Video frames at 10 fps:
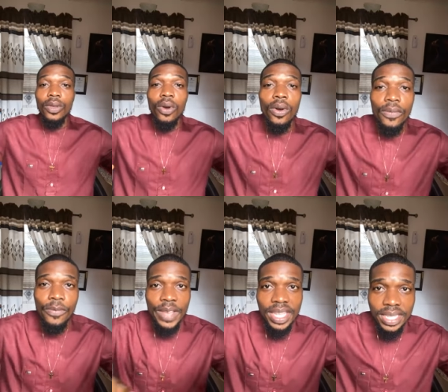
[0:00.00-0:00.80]
your
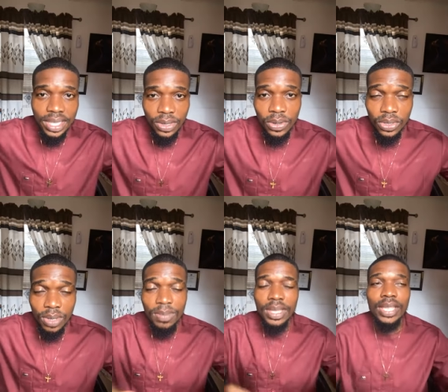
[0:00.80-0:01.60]
fence or
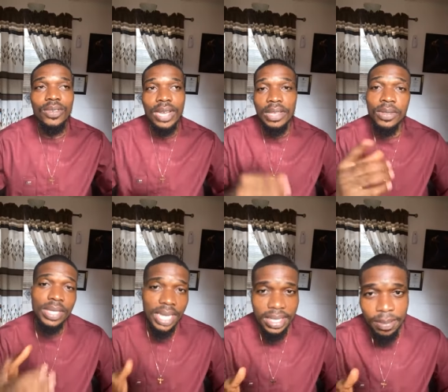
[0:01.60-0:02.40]
something, you can
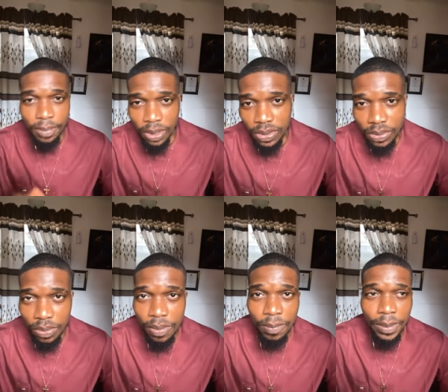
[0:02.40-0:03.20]
use 30 blocks
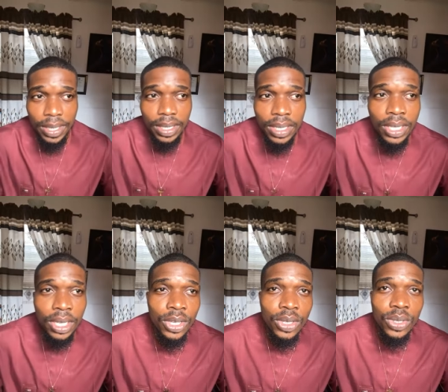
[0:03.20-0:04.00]
for 1 pen.
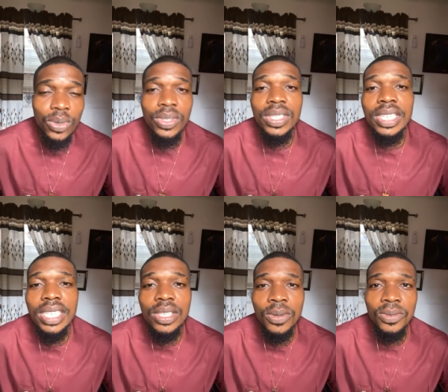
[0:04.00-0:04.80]
So
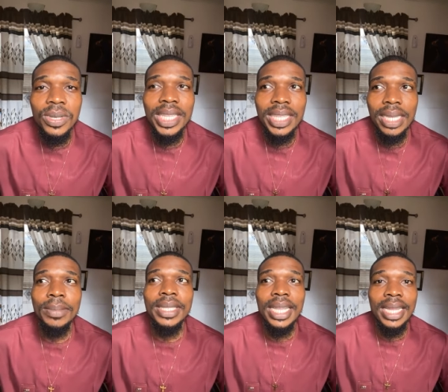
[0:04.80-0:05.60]
600
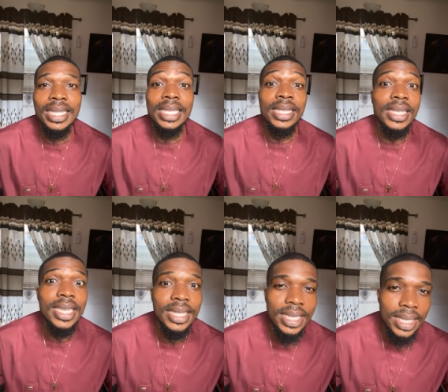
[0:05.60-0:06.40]
times 30 is
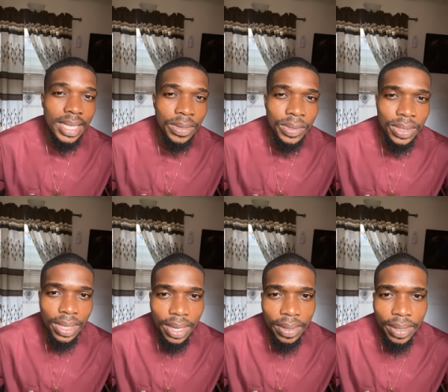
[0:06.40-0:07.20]

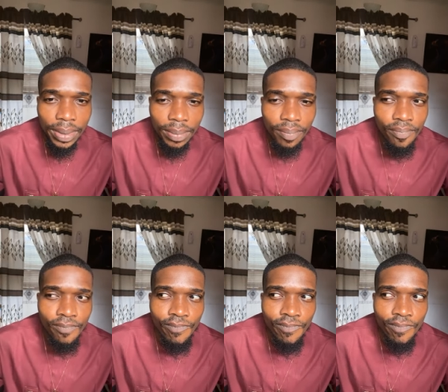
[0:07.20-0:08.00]
18,000 naira.
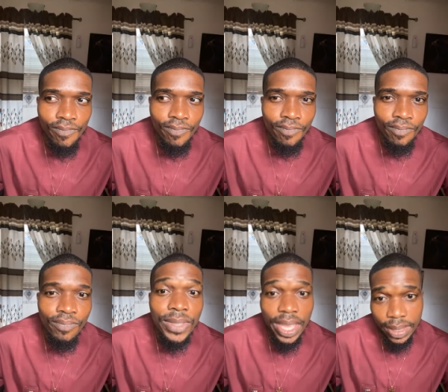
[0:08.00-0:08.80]

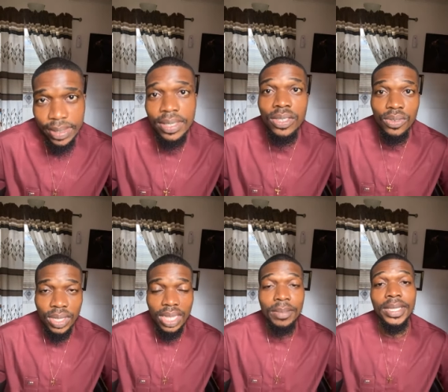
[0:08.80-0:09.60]
Yes,
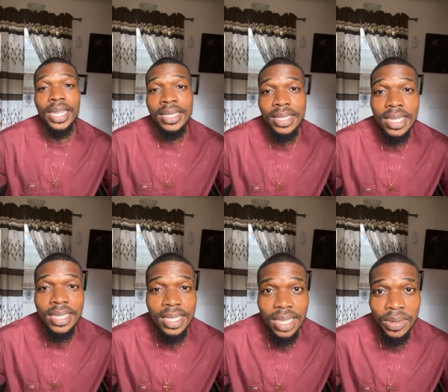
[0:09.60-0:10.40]
600 times that is
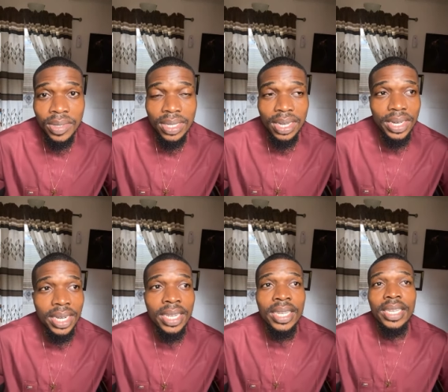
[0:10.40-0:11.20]
18,000
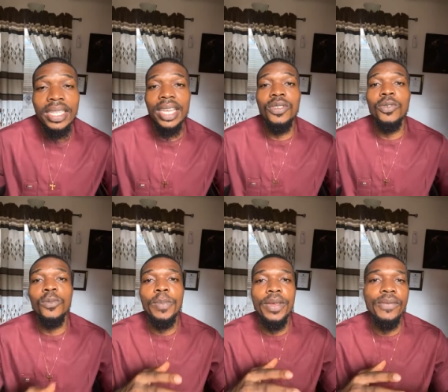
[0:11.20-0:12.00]
naira. Then
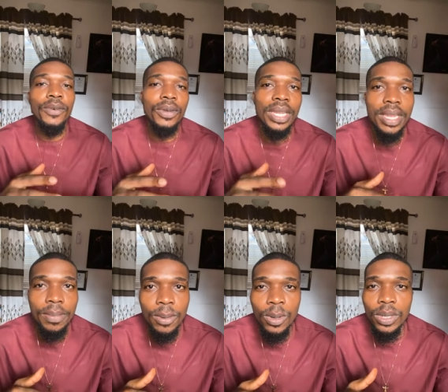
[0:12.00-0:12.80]
you pay for
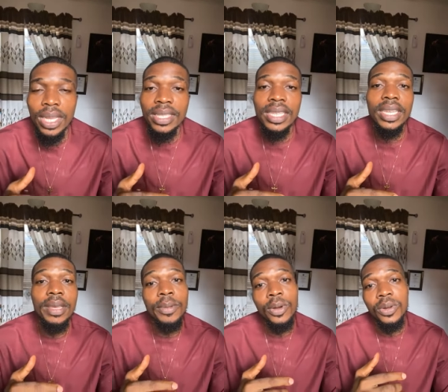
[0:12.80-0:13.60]
labor. Let's say
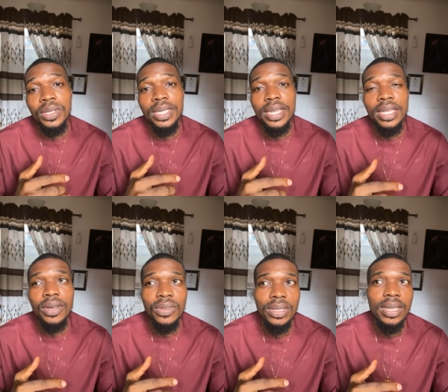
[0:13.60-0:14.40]
labor costs
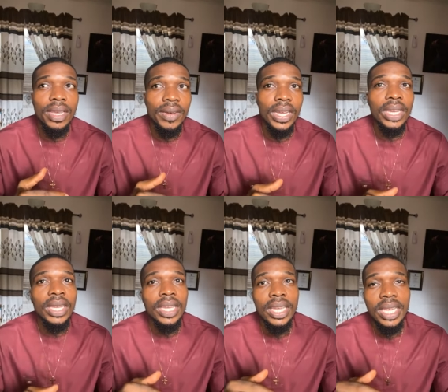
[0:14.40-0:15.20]
10,000 naira,